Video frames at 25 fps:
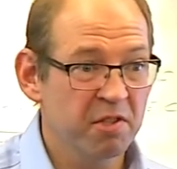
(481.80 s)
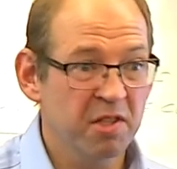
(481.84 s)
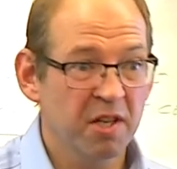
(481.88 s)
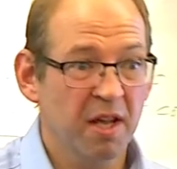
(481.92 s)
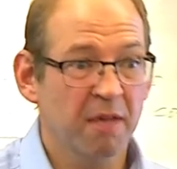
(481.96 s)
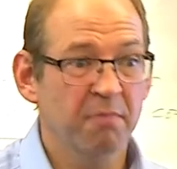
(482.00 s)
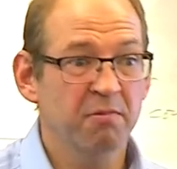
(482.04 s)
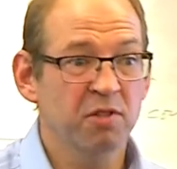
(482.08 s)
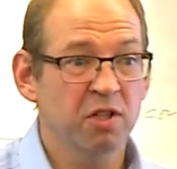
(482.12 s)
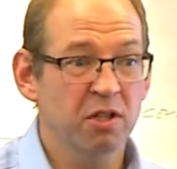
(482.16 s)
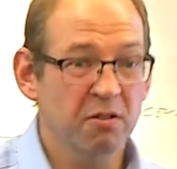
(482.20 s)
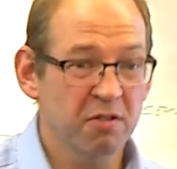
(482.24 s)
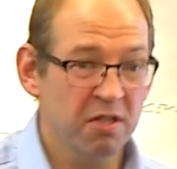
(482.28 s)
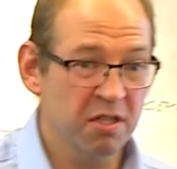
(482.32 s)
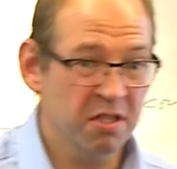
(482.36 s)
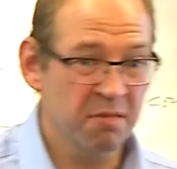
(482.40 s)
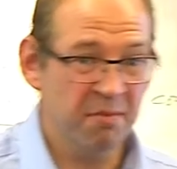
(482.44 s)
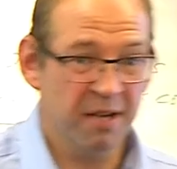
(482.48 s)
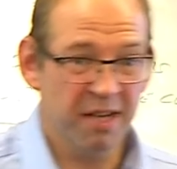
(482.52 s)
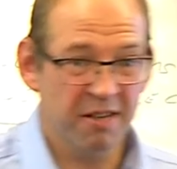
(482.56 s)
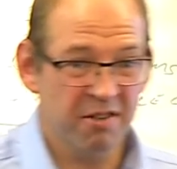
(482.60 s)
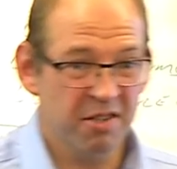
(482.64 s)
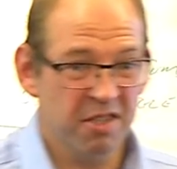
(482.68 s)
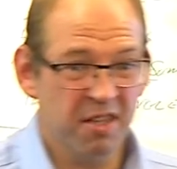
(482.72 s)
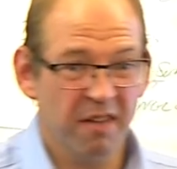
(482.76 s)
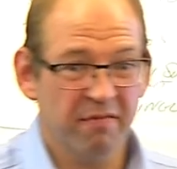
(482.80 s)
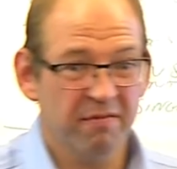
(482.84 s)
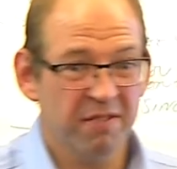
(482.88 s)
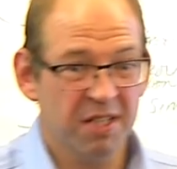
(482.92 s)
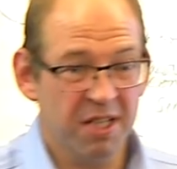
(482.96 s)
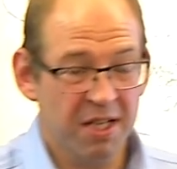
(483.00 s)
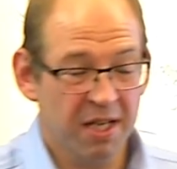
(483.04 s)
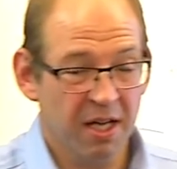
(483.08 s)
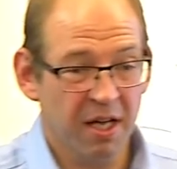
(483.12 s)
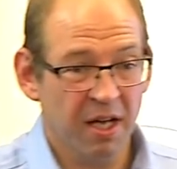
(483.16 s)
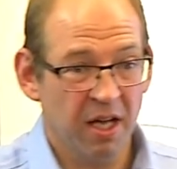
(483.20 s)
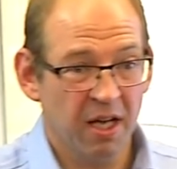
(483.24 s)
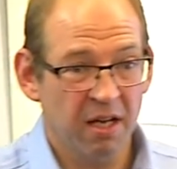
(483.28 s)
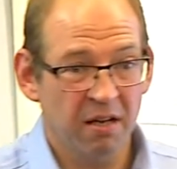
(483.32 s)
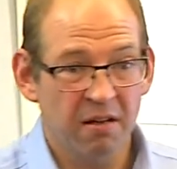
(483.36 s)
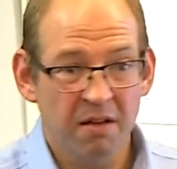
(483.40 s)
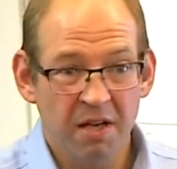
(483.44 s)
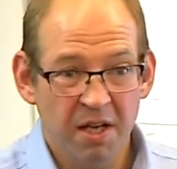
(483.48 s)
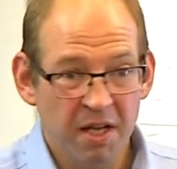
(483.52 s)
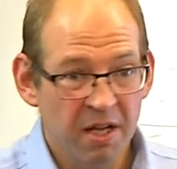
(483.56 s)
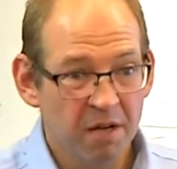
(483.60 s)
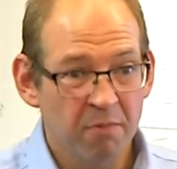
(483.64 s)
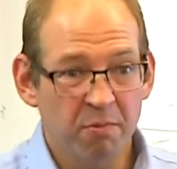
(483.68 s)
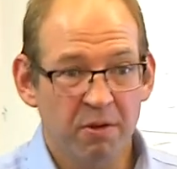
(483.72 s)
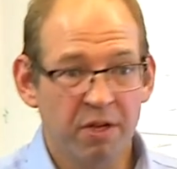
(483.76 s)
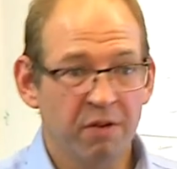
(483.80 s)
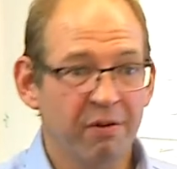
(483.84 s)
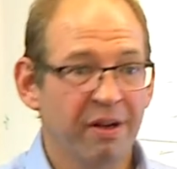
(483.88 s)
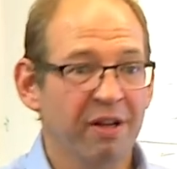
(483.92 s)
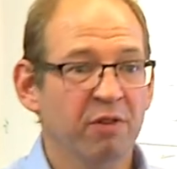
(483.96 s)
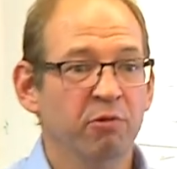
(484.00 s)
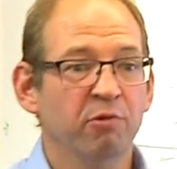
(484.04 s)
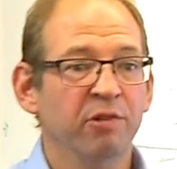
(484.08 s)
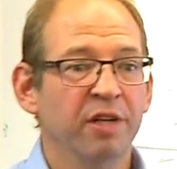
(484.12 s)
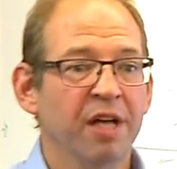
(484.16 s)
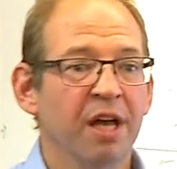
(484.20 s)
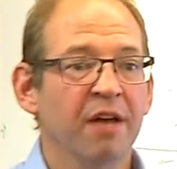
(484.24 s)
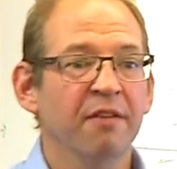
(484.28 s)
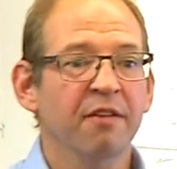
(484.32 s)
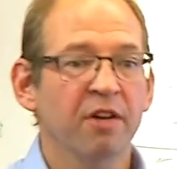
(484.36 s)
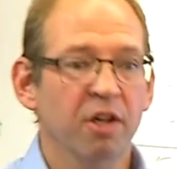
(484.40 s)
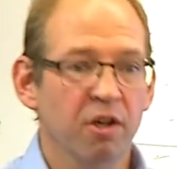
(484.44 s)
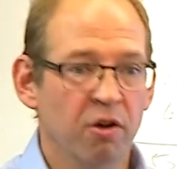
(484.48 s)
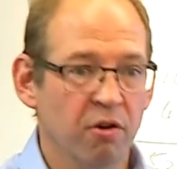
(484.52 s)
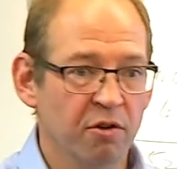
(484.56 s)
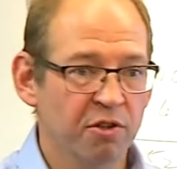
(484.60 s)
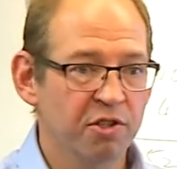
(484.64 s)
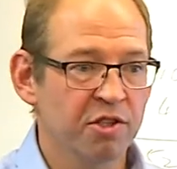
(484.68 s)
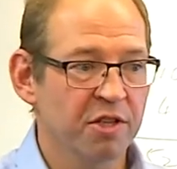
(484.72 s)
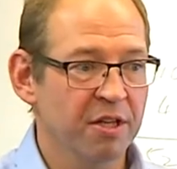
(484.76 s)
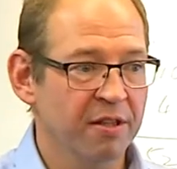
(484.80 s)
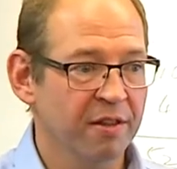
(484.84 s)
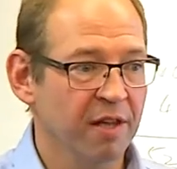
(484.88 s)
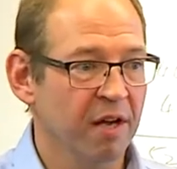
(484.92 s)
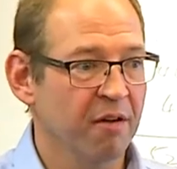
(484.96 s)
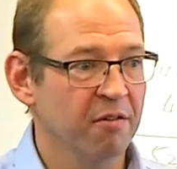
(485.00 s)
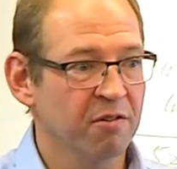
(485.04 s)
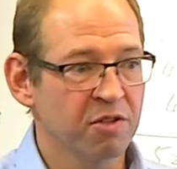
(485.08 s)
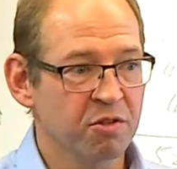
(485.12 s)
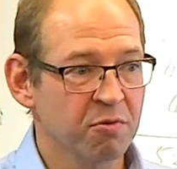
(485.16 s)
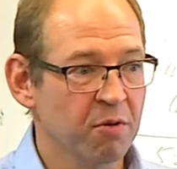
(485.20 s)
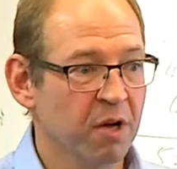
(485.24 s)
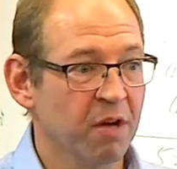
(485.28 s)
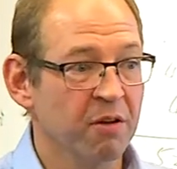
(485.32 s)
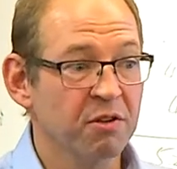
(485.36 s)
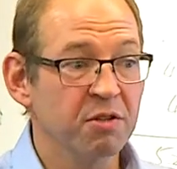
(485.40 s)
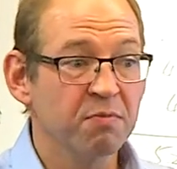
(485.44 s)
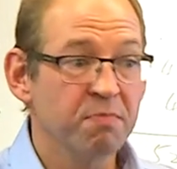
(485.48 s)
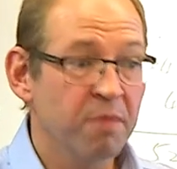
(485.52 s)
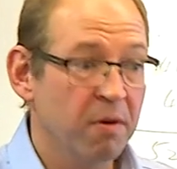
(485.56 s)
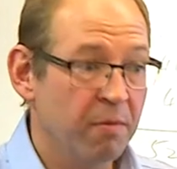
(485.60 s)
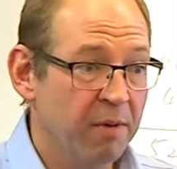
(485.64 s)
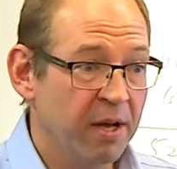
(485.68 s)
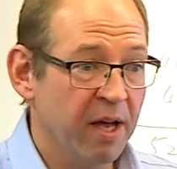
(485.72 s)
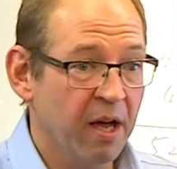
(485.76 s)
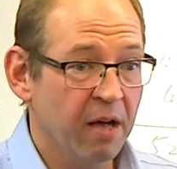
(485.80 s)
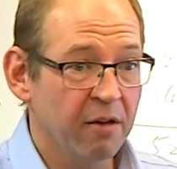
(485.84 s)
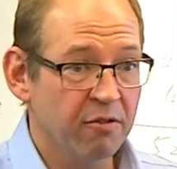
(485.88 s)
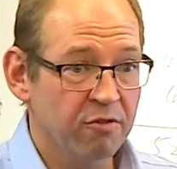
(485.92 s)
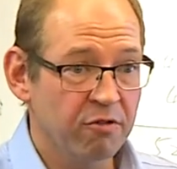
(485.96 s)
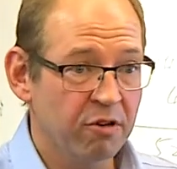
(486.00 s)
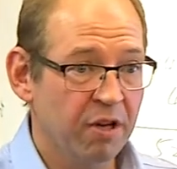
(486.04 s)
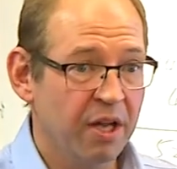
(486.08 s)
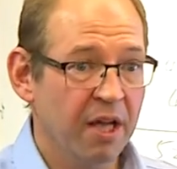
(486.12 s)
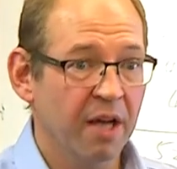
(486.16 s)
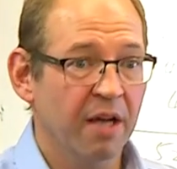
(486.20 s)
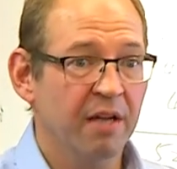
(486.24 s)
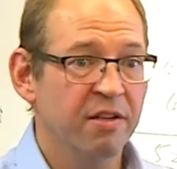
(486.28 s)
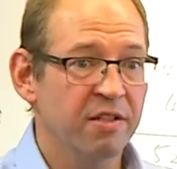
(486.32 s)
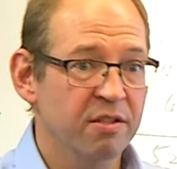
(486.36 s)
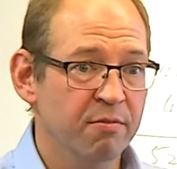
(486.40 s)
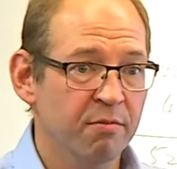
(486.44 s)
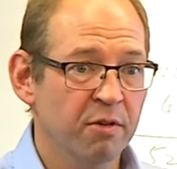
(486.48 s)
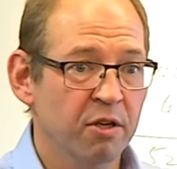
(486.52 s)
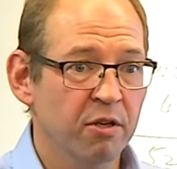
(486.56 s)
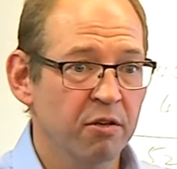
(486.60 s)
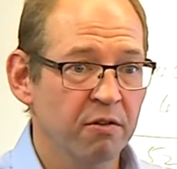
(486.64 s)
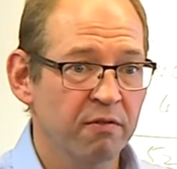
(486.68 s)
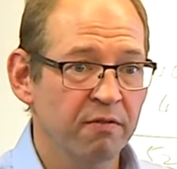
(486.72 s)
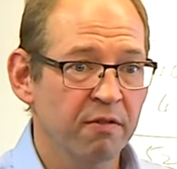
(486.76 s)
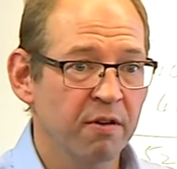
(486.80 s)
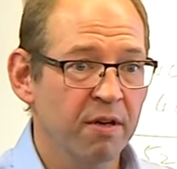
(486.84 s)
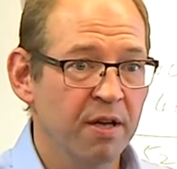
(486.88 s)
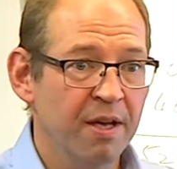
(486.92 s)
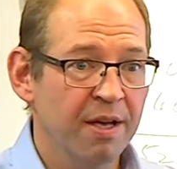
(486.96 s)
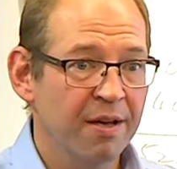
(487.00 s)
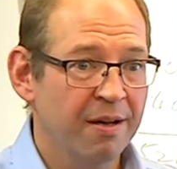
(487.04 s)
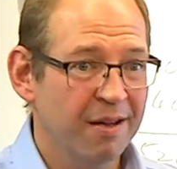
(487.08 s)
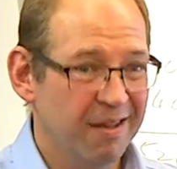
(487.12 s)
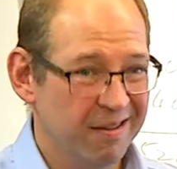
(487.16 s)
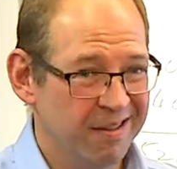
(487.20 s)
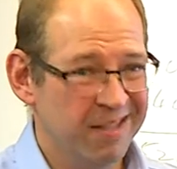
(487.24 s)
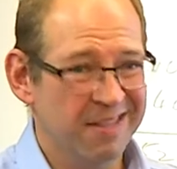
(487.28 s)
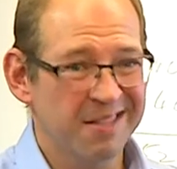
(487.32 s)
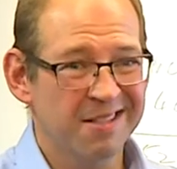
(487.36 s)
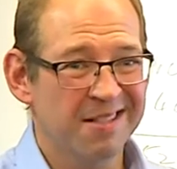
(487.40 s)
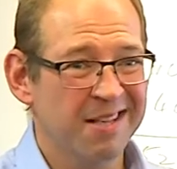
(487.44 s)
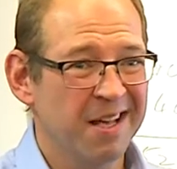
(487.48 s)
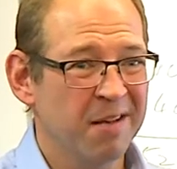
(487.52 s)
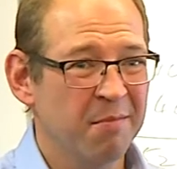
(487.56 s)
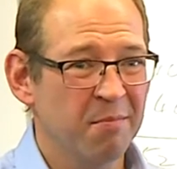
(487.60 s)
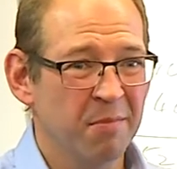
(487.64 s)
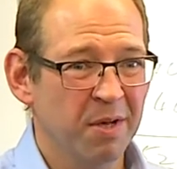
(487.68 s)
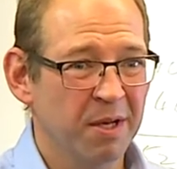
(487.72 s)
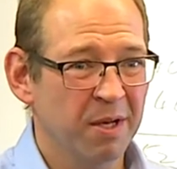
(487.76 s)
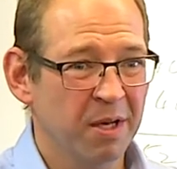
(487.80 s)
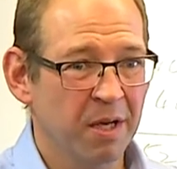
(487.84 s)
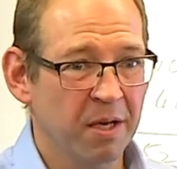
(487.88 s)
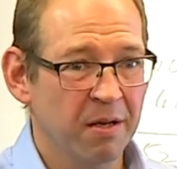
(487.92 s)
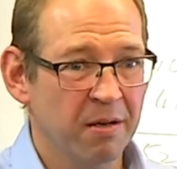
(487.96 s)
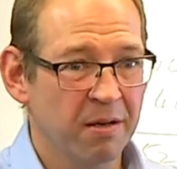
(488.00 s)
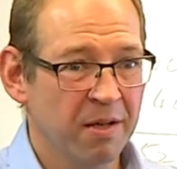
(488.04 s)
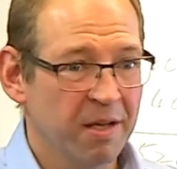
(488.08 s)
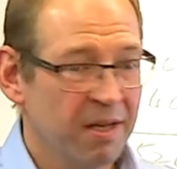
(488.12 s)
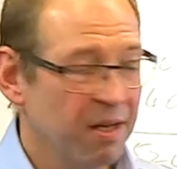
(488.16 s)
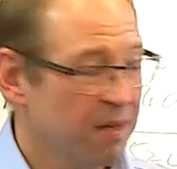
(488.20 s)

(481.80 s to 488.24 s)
Stamp duty is about 70k. When you add all the other costs in there as well, it's probably 100k to move, and that's dead money.